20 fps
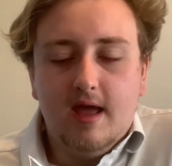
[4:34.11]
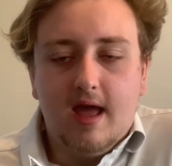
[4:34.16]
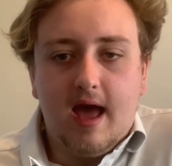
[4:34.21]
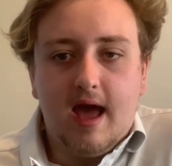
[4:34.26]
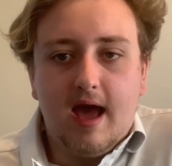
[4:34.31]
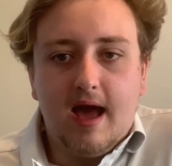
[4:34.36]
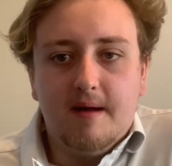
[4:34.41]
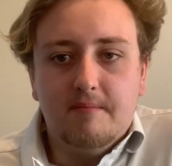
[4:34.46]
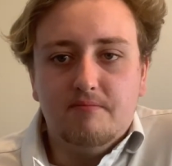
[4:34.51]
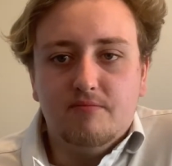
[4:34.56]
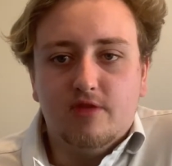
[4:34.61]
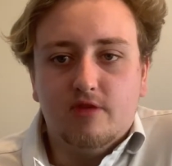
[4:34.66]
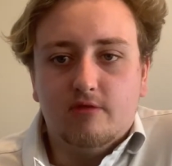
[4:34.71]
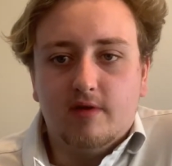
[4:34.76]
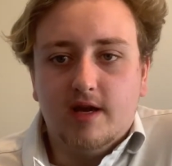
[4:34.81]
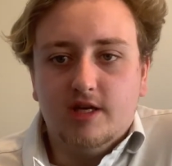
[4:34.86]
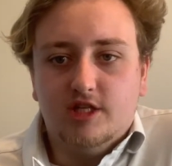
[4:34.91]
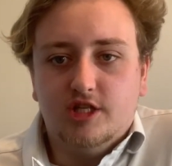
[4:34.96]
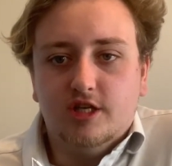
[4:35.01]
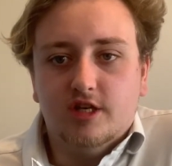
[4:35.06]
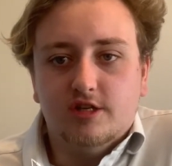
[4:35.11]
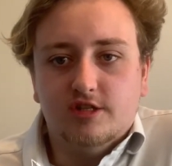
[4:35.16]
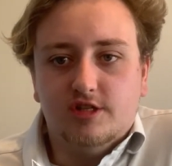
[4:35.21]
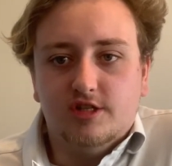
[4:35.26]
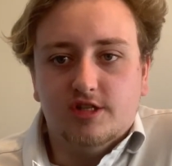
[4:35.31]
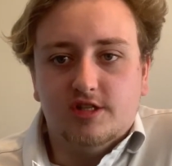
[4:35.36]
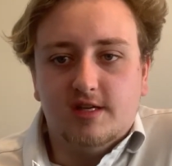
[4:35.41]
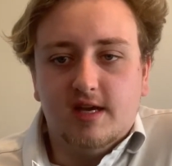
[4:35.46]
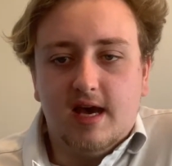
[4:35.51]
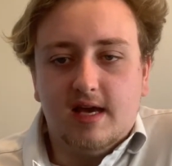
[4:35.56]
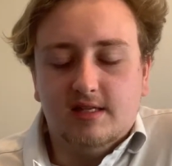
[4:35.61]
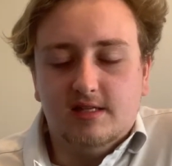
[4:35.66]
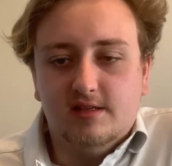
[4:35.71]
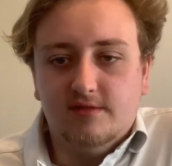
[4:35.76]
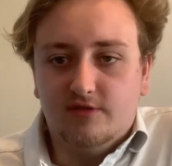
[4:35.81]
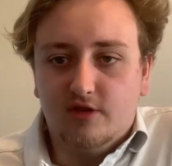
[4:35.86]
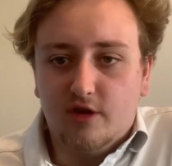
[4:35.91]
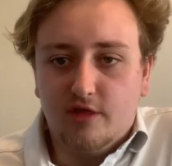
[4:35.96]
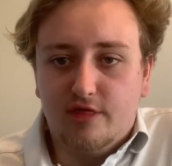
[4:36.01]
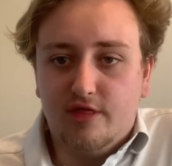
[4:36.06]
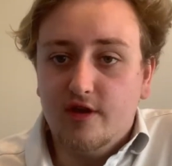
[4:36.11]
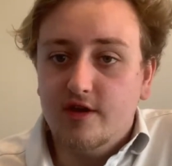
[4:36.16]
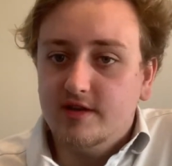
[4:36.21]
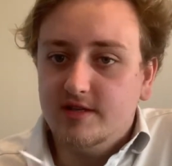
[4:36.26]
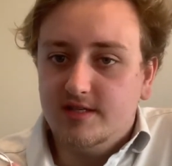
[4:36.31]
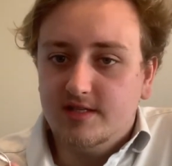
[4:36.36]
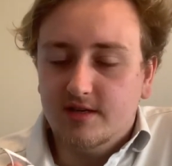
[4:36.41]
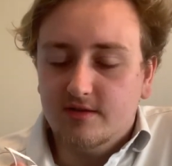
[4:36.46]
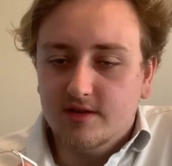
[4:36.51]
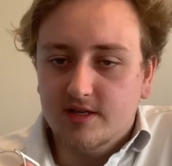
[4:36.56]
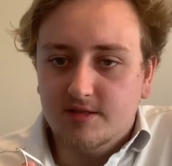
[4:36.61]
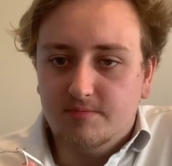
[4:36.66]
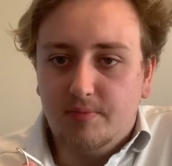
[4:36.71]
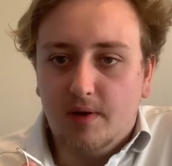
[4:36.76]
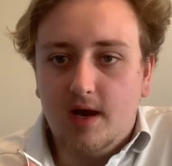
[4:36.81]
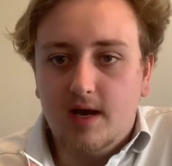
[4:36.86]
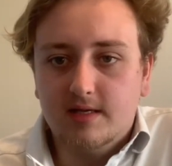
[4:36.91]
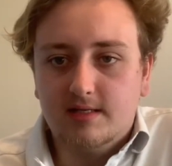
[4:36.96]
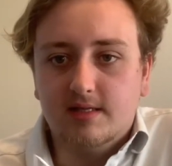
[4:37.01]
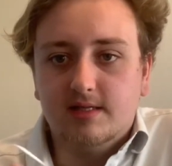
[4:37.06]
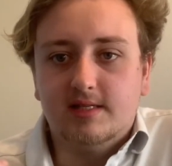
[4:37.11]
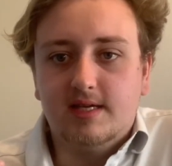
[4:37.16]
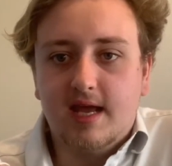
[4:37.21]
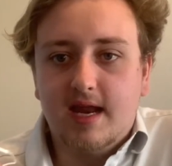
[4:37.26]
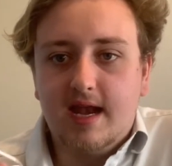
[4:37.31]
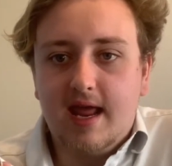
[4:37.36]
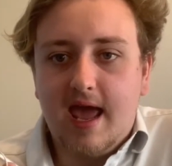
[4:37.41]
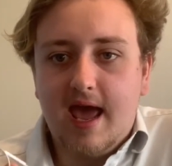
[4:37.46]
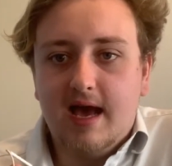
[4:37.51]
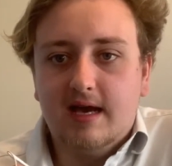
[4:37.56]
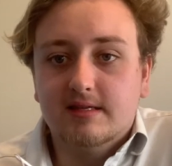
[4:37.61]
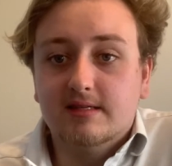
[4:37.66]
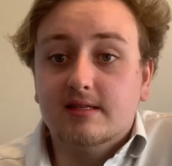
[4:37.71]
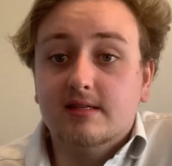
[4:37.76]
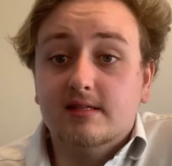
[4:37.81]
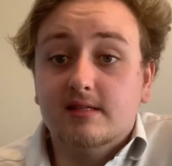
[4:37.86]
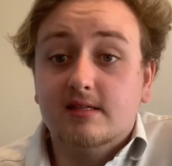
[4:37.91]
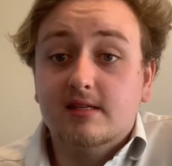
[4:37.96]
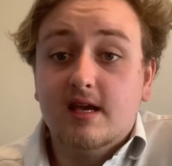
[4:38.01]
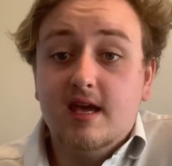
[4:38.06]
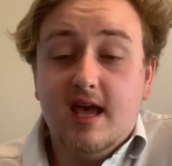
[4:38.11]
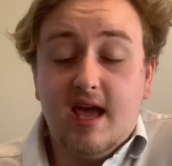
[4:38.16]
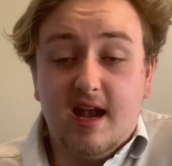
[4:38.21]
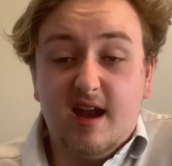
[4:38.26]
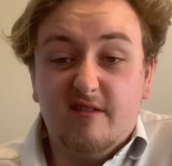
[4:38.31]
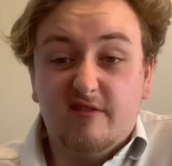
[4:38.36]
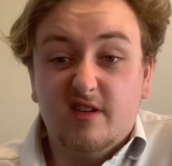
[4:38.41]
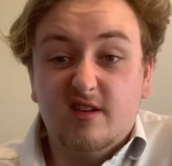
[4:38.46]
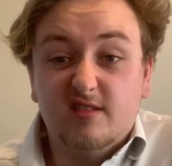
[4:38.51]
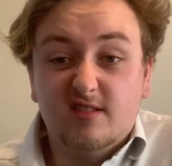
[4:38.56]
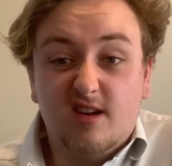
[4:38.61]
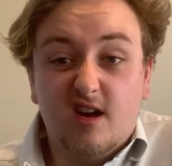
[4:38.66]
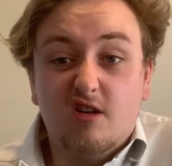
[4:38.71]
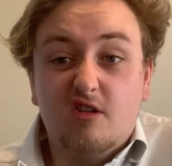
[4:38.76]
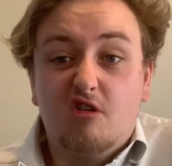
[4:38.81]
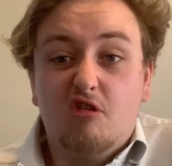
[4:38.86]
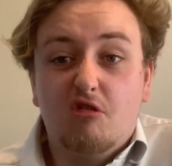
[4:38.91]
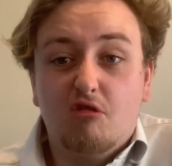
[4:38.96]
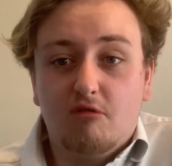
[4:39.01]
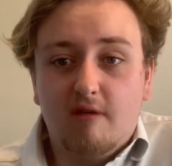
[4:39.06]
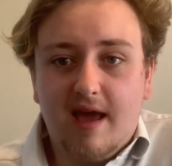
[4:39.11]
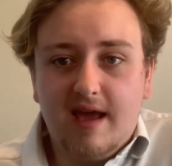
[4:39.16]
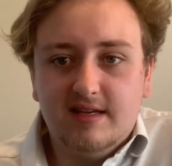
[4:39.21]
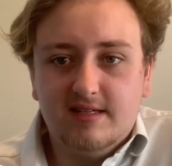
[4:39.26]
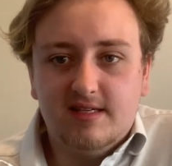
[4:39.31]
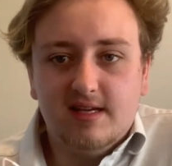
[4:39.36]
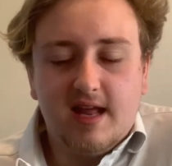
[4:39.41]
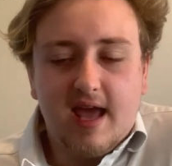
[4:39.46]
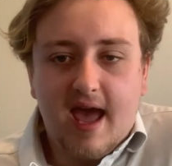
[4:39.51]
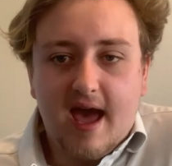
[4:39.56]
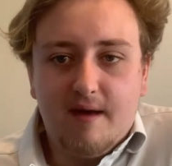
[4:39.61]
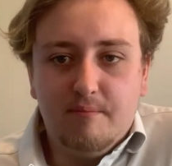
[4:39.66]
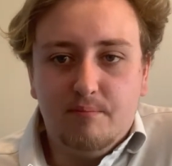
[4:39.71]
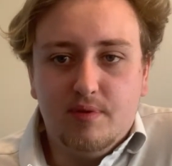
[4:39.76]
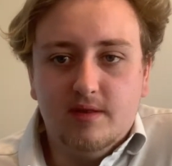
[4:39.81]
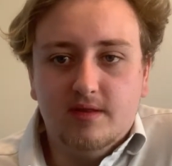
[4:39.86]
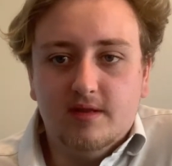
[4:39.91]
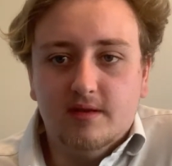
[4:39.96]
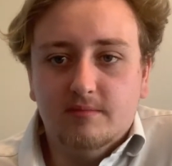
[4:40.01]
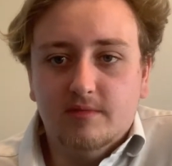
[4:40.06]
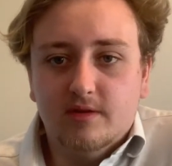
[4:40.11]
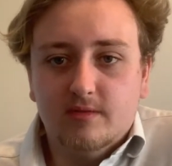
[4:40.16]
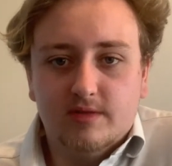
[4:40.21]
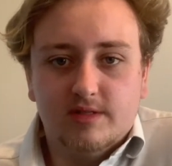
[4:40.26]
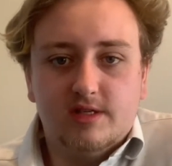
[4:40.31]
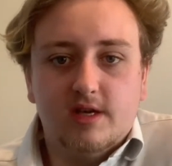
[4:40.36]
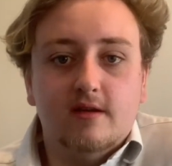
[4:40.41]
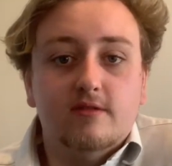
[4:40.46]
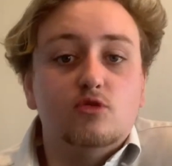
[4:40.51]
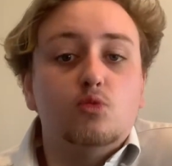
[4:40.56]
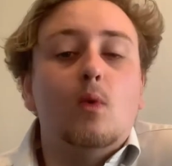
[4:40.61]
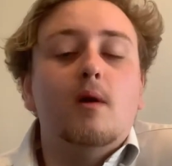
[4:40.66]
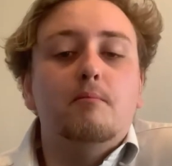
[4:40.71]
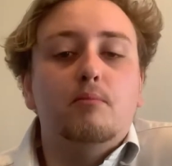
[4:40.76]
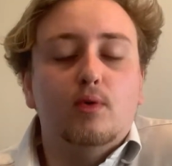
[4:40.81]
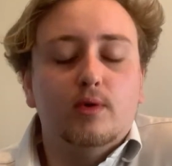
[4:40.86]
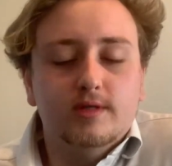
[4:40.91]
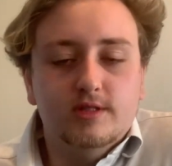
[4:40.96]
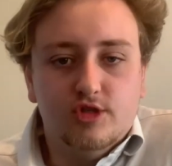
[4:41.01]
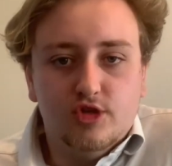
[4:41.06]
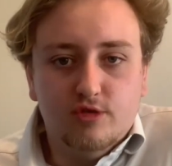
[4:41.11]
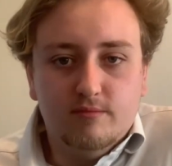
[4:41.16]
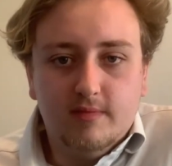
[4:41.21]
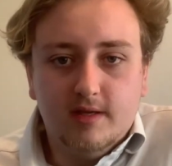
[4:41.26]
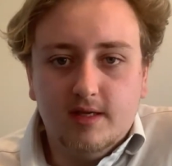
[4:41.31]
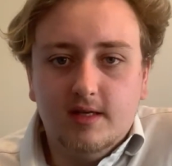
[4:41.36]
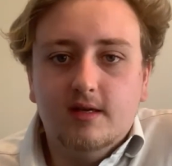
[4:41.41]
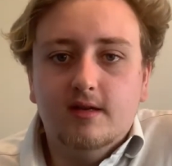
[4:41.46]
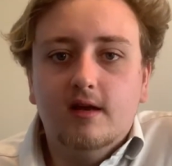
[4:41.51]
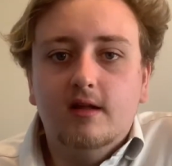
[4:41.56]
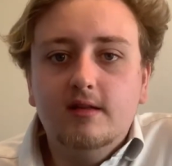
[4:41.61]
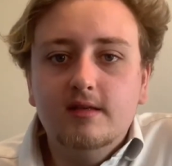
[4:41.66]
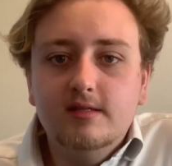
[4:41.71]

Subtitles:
the ratio is just nuts. You've got 30 serious buyers and 10 houses, and everyone's going crazy to outbid them. The reserve's $1.2 million,